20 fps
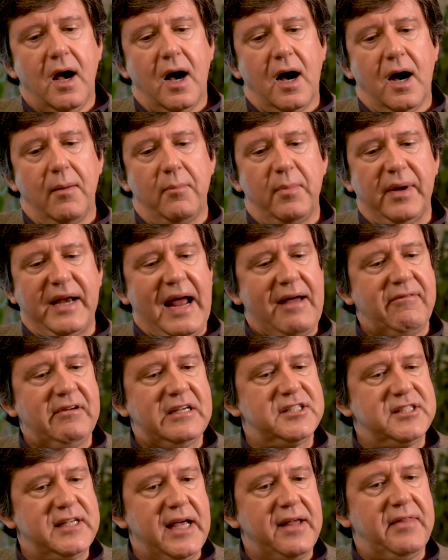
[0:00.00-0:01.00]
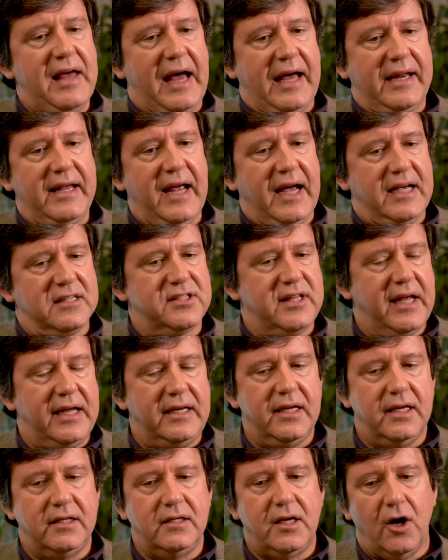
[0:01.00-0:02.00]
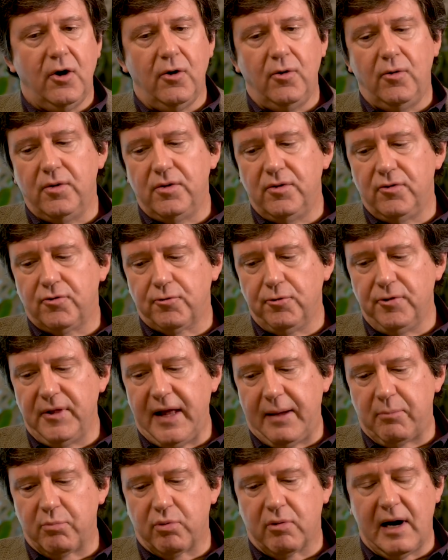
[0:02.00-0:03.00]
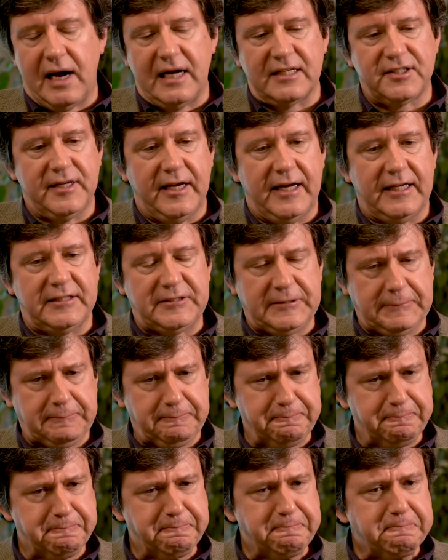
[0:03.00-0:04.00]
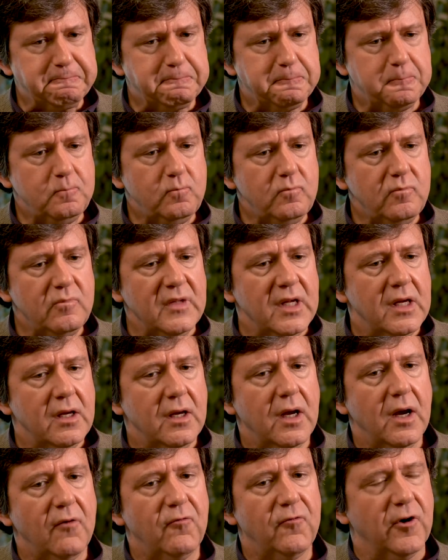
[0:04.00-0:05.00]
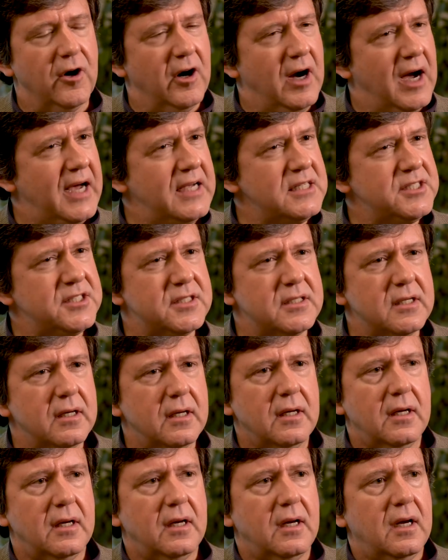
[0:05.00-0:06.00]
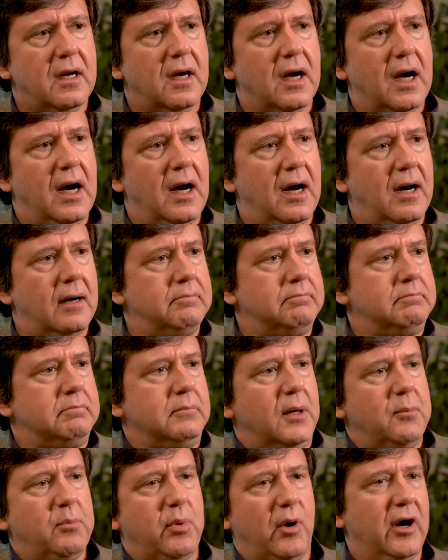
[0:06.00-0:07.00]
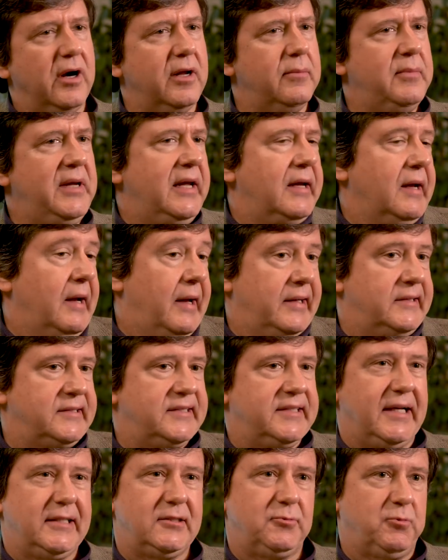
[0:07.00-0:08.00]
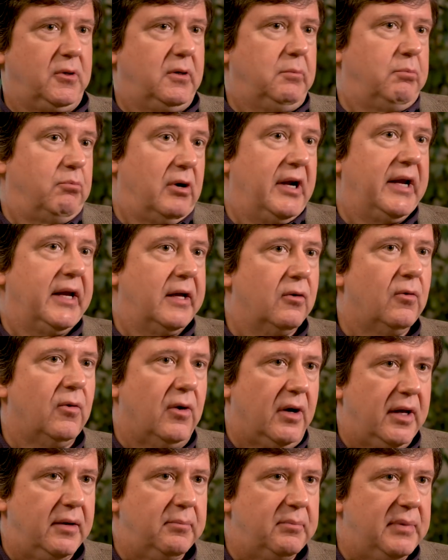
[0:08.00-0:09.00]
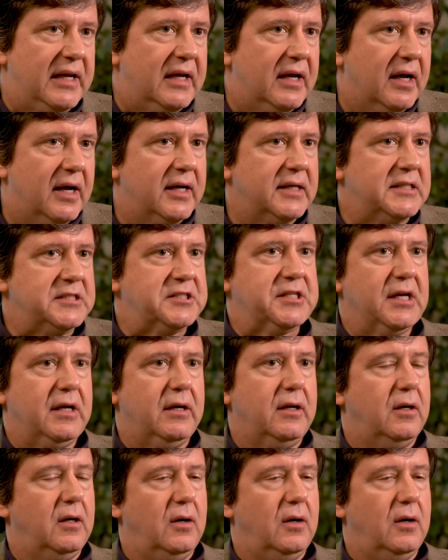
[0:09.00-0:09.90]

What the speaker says: But having said that, yes, they did go through that process. For us, part of me kind of says, well, bring it on, because